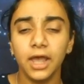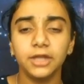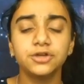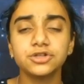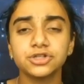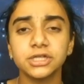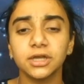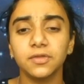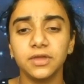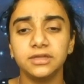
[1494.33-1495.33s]
And usually
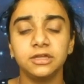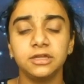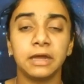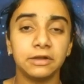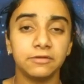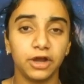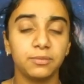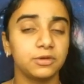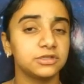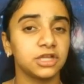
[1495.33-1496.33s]
the dependent
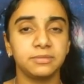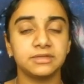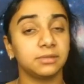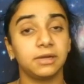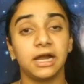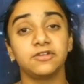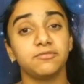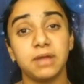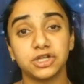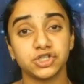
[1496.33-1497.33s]
variable is going to be some kind of
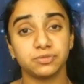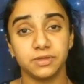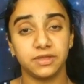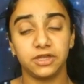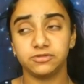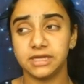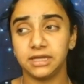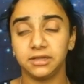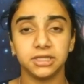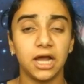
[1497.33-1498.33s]
measurement that you take,
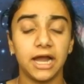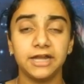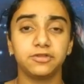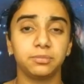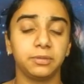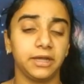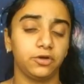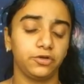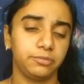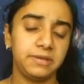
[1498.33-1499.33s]
like the height of the plant
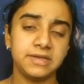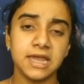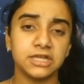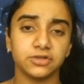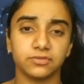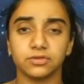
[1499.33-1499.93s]
or the pH of